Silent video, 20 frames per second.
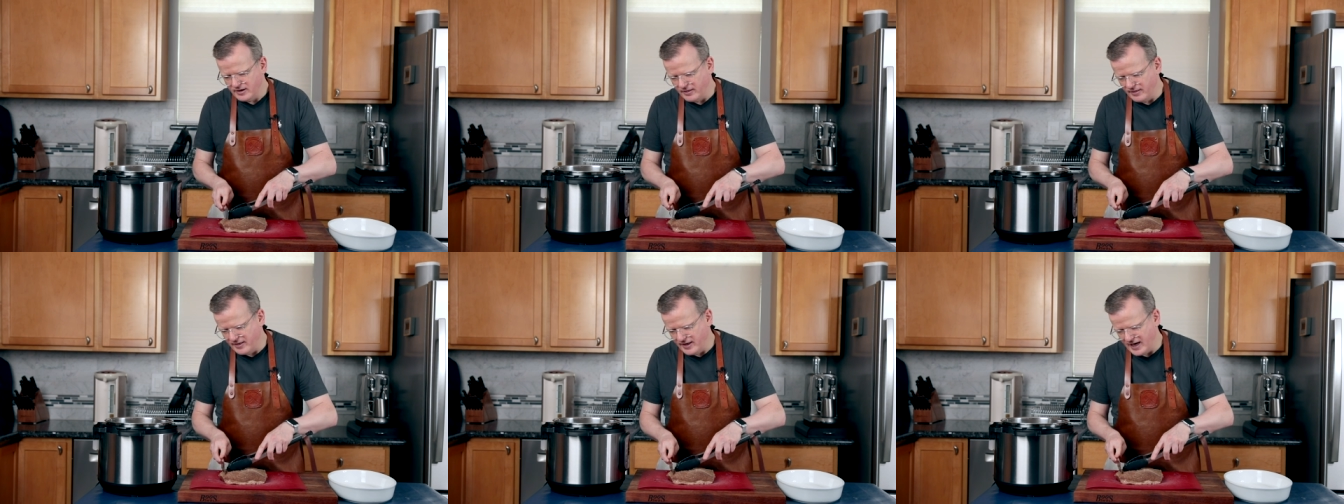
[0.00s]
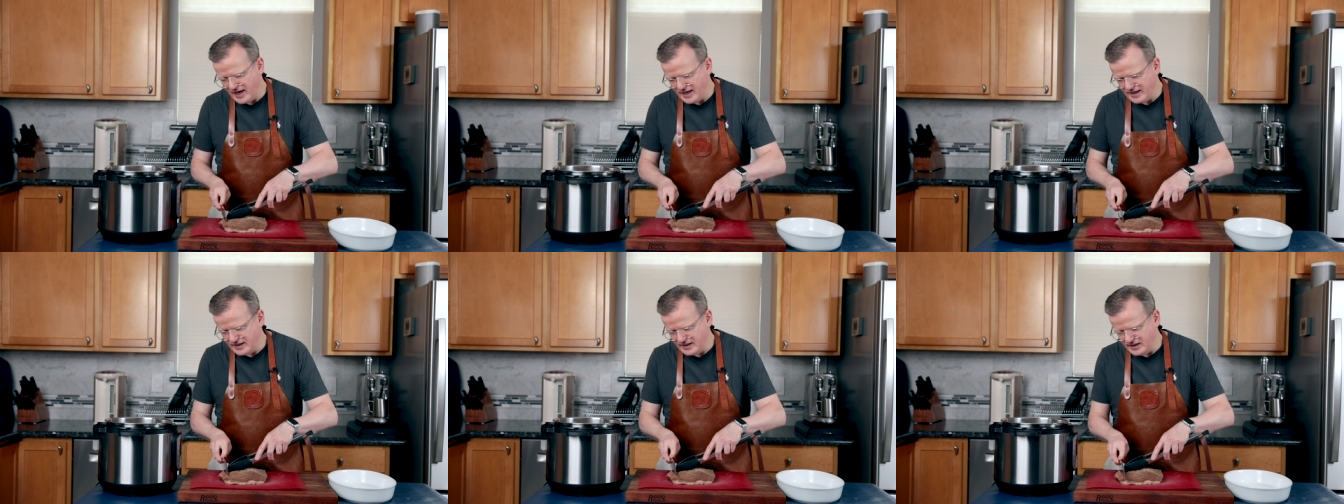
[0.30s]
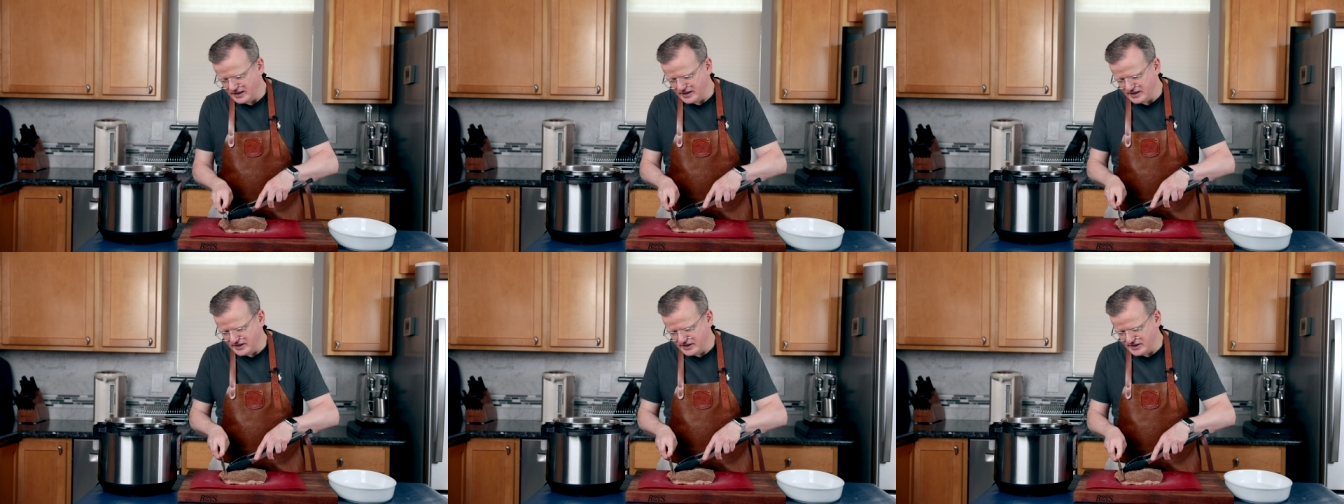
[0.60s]
that
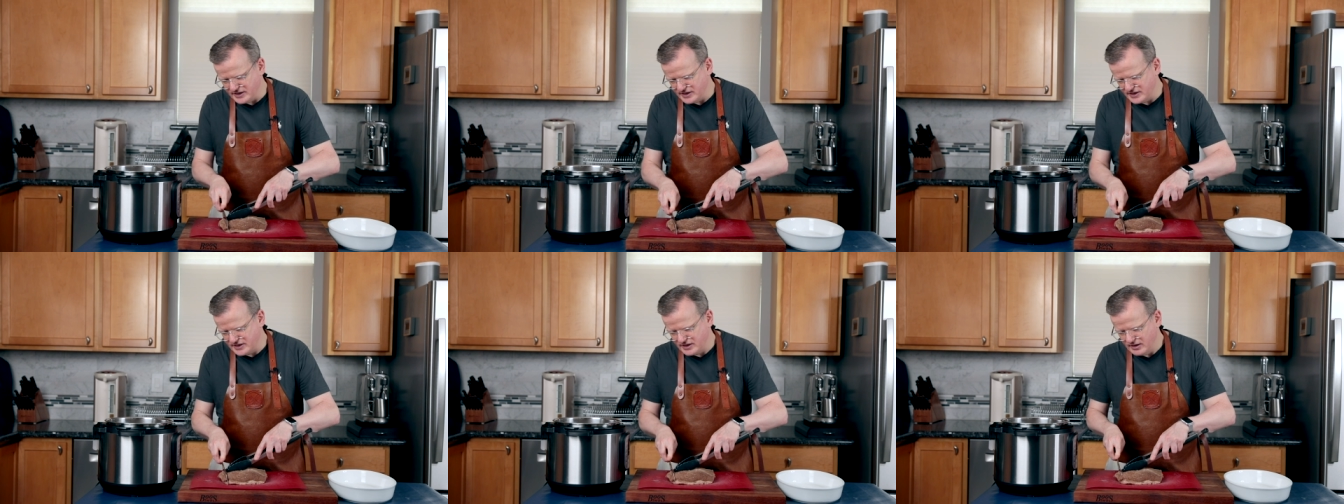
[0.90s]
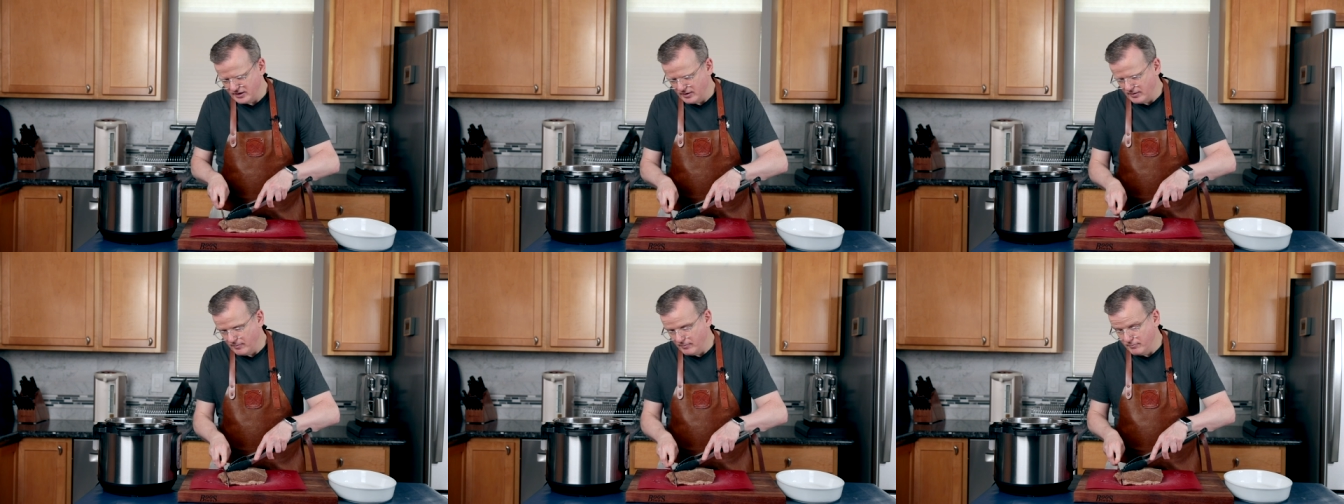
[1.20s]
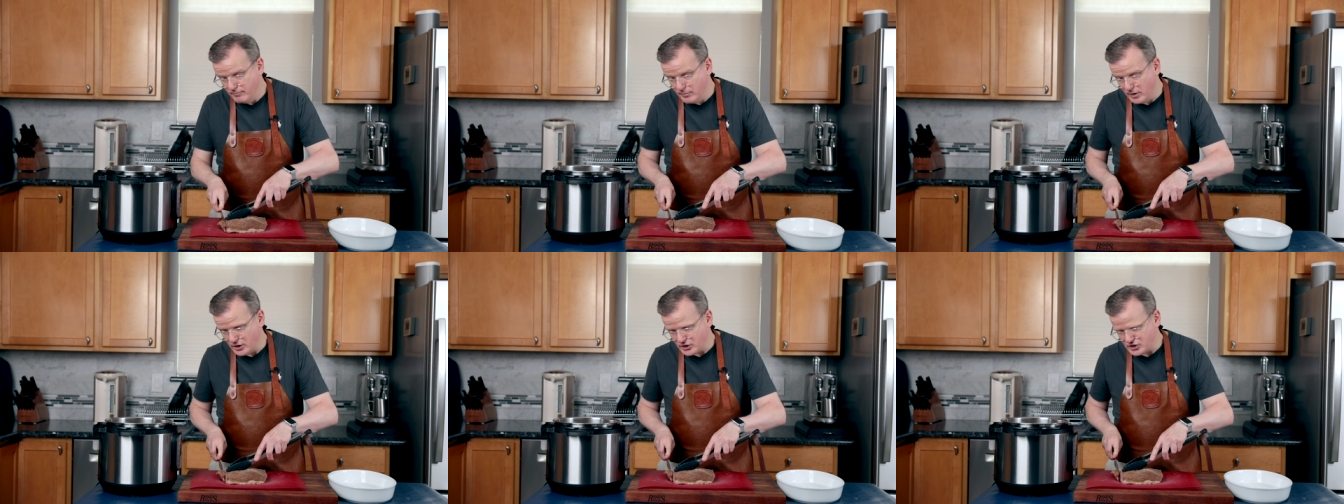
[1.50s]
is
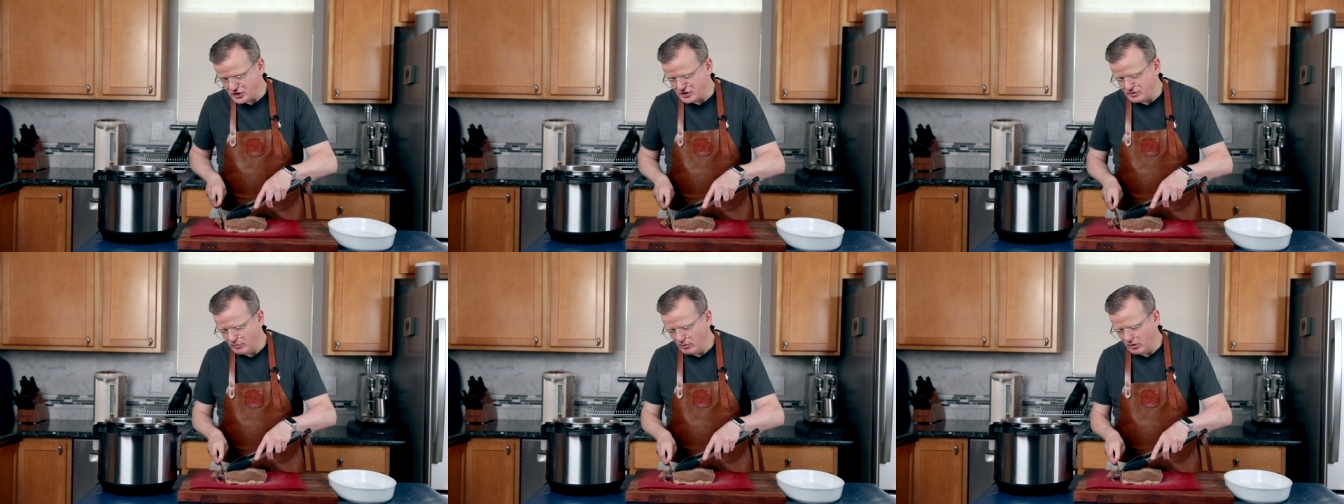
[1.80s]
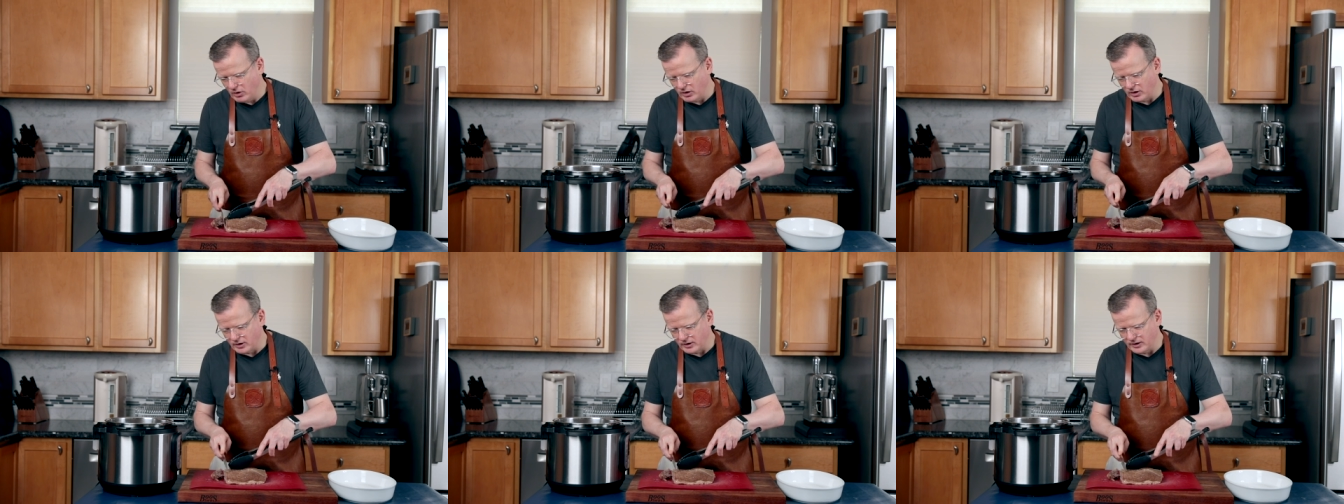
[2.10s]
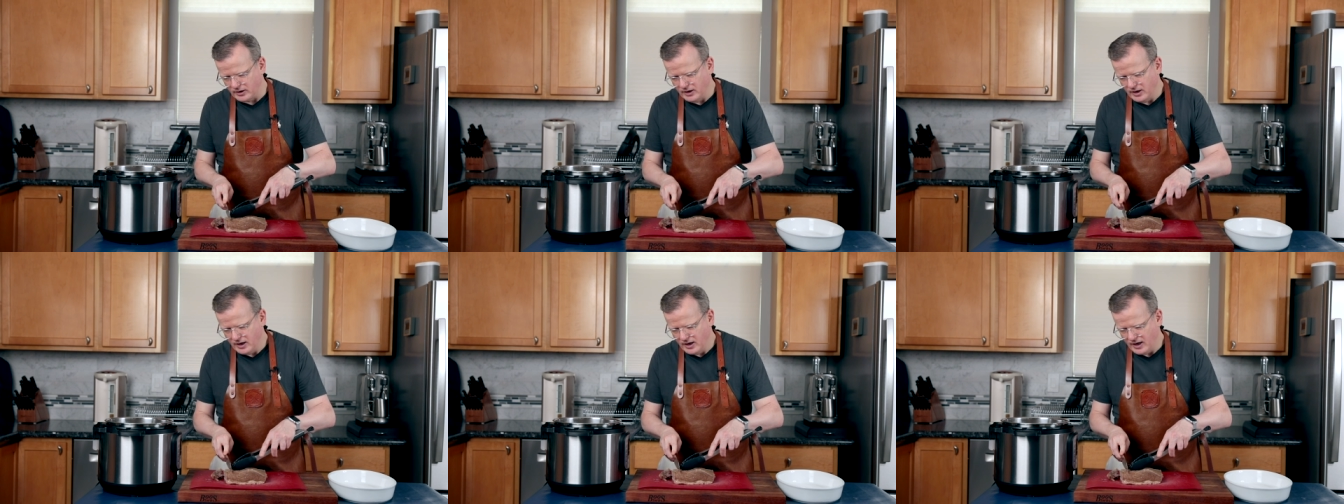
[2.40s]
much
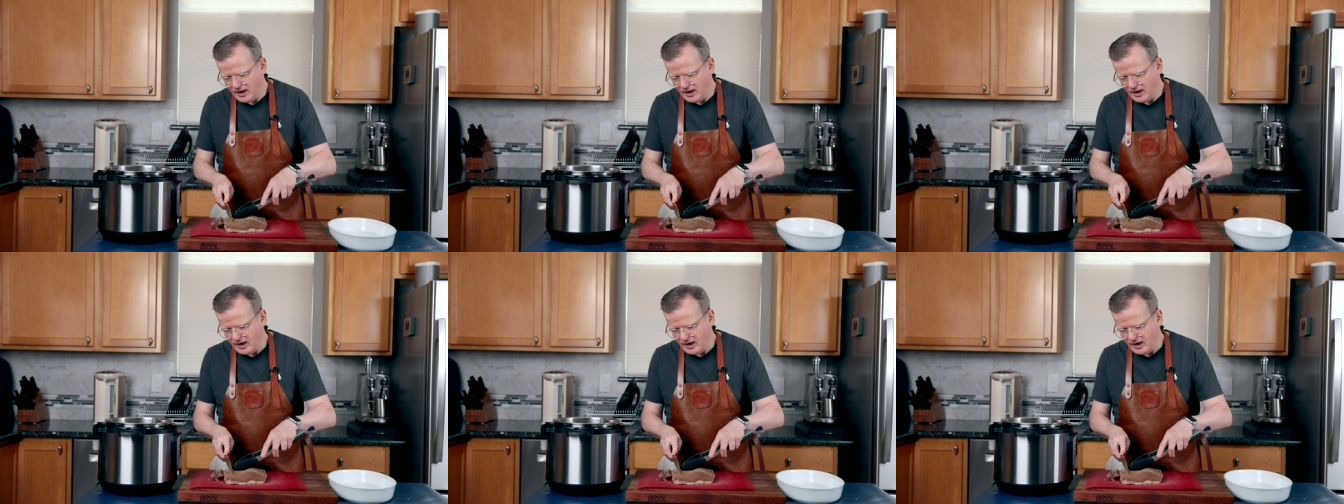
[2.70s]
smaller,